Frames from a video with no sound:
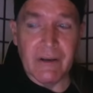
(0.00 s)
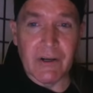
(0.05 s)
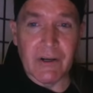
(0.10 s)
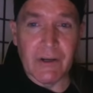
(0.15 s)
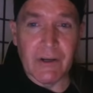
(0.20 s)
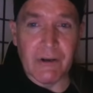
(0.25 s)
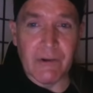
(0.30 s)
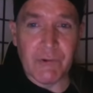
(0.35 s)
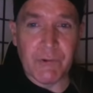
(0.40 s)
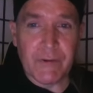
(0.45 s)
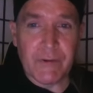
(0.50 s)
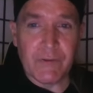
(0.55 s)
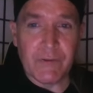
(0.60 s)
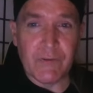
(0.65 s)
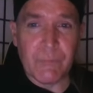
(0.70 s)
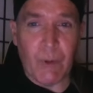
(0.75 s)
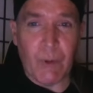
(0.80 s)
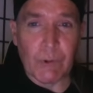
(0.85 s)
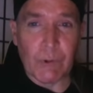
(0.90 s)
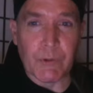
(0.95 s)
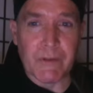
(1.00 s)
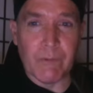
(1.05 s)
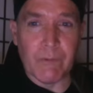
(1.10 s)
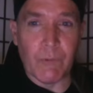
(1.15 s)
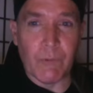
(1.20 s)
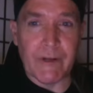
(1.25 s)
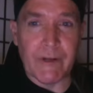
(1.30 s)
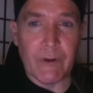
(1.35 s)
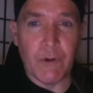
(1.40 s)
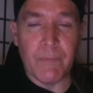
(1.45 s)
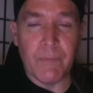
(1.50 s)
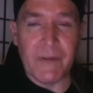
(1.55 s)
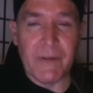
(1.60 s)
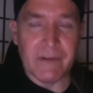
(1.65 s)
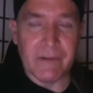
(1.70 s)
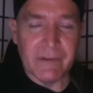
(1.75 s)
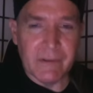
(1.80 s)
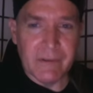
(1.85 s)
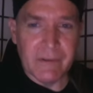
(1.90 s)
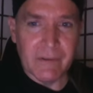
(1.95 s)
a country smaller than
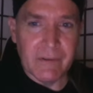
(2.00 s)
Wyoming.